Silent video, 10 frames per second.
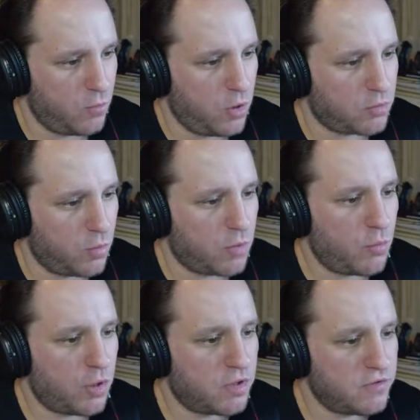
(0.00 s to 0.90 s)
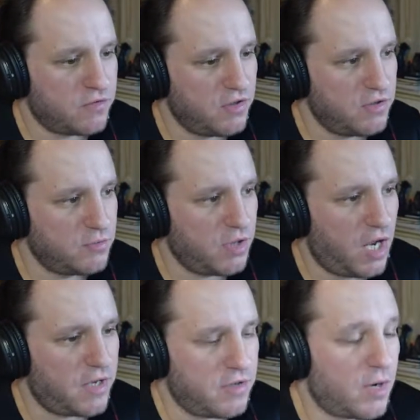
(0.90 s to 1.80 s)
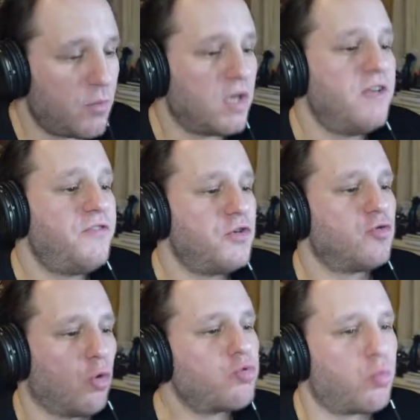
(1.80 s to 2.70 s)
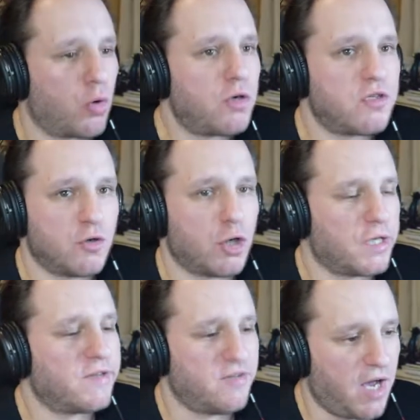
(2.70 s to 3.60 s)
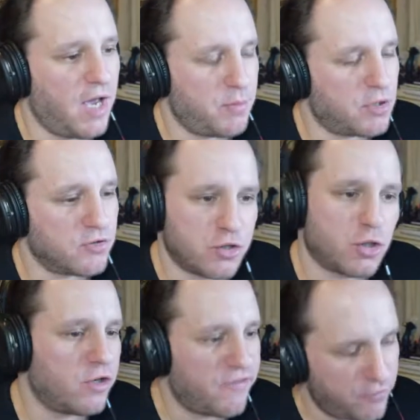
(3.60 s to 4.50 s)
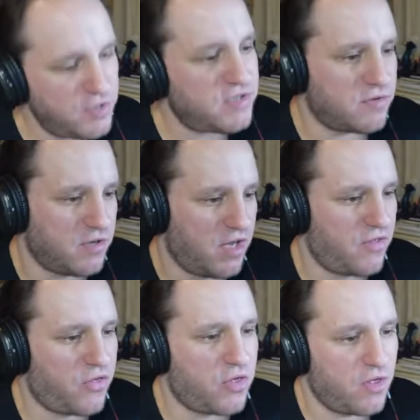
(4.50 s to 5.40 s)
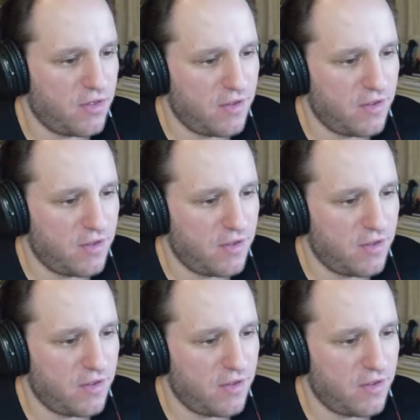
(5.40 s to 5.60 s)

Work, work, work until you die. Yeah, well, if you don't work, you're gonna die because you're gonna freeze to death.